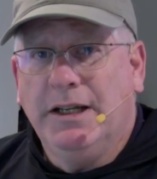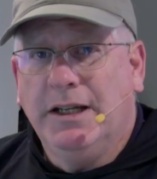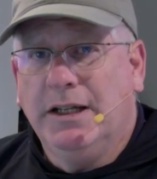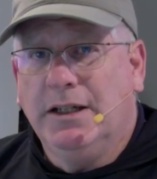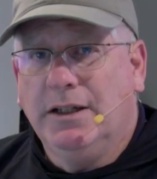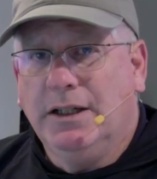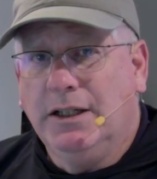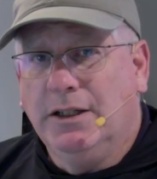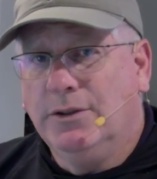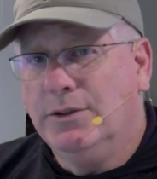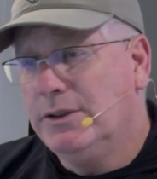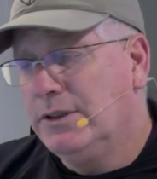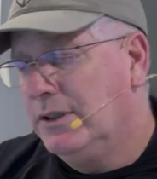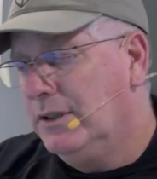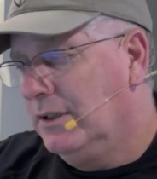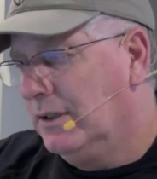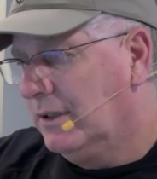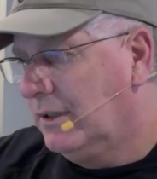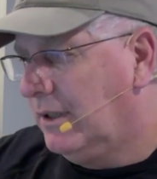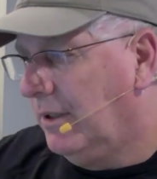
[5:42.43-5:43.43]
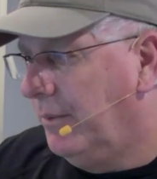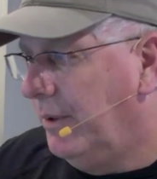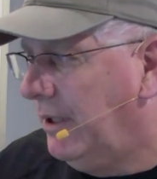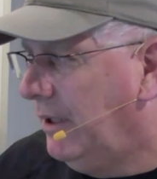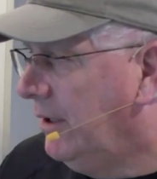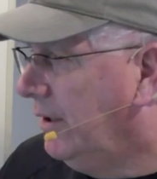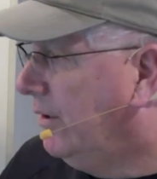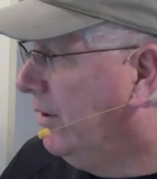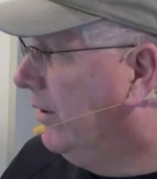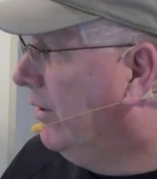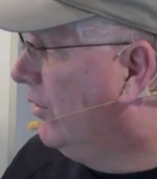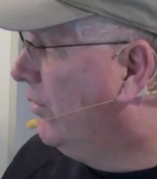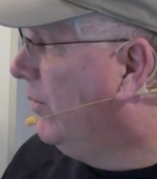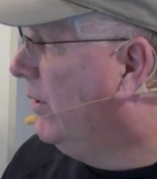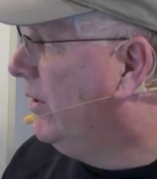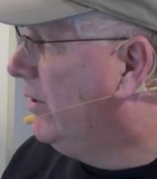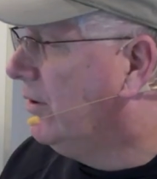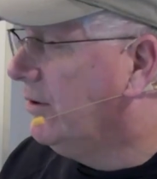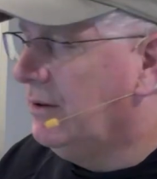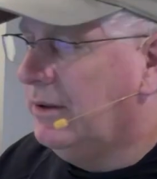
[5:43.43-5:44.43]
now out coming into the
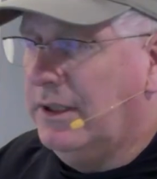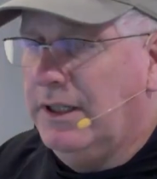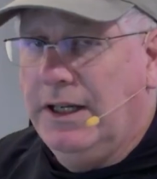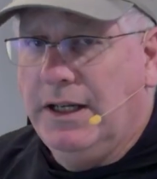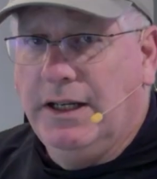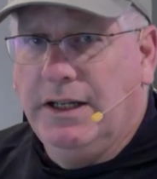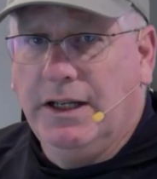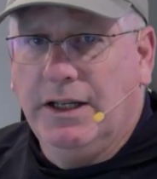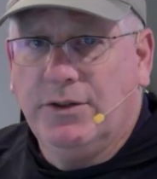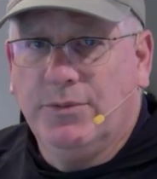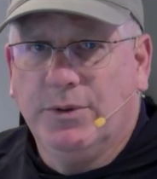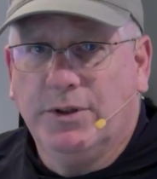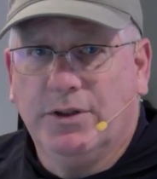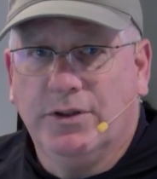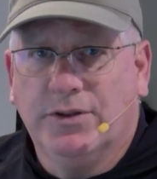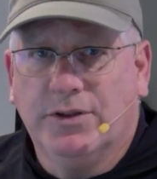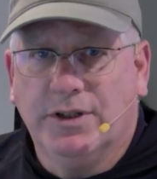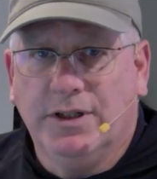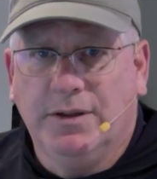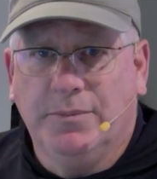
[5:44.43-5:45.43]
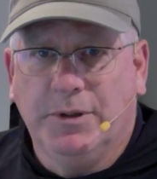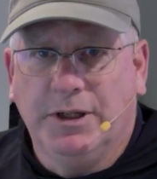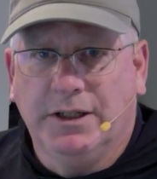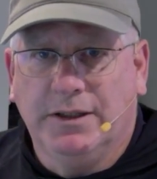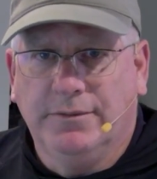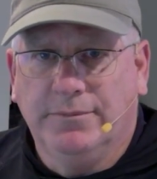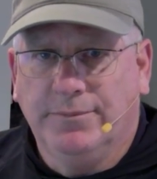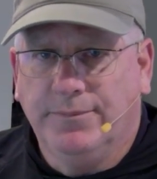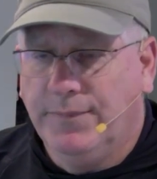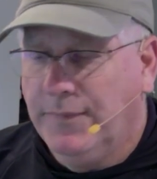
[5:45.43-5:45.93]
switcher, and that's what you're seeing me on.